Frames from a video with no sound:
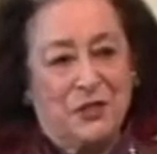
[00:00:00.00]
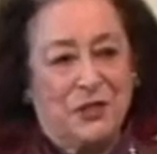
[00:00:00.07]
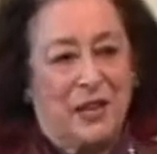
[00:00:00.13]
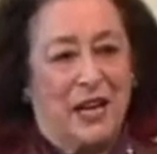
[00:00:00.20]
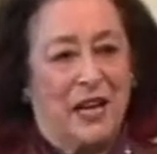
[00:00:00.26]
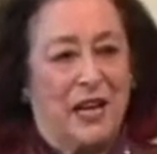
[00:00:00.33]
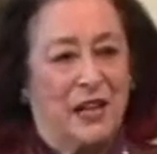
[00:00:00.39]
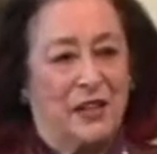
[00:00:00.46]
you
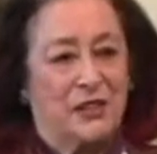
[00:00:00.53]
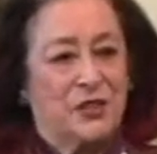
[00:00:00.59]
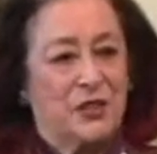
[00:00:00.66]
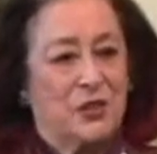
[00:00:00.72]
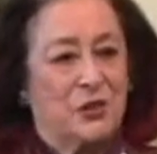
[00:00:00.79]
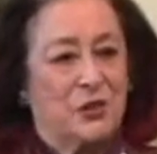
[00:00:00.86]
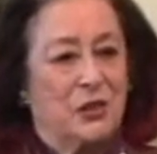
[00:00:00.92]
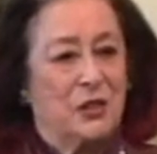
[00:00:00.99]
got out of
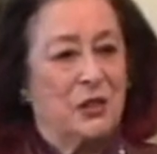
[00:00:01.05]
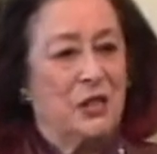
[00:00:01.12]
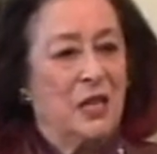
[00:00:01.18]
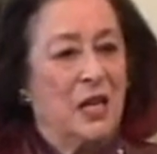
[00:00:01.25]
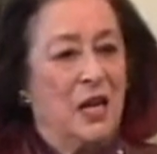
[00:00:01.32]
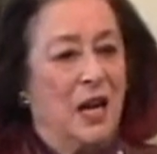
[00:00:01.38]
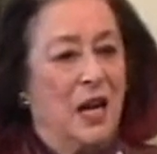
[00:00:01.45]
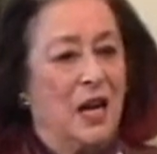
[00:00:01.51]
school,
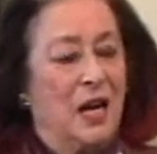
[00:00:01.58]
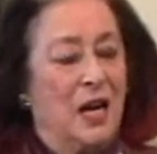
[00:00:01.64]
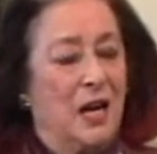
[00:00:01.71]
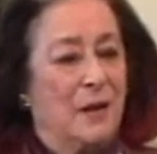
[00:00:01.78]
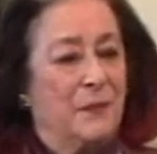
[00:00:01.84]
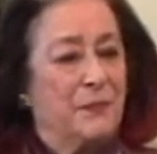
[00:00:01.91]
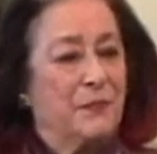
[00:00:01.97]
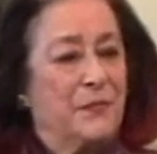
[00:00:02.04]

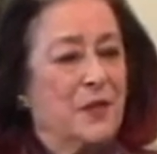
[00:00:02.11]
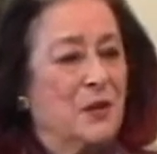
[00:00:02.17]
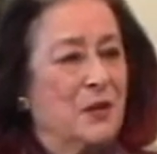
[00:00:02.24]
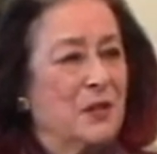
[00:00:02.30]
um,